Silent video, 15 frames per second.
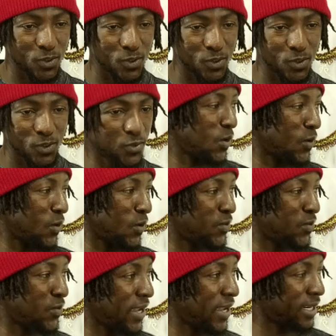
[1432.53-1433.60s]
So what do you want to
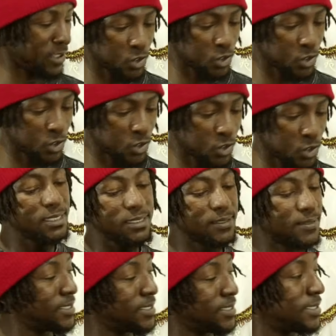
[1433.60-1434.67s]
tell the people and fans
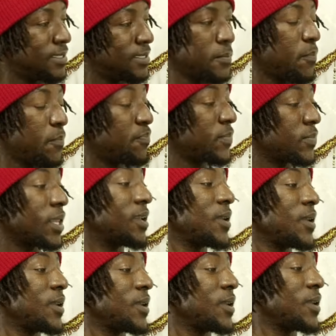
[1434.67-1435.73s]
about the Extreme Salibo Saturday?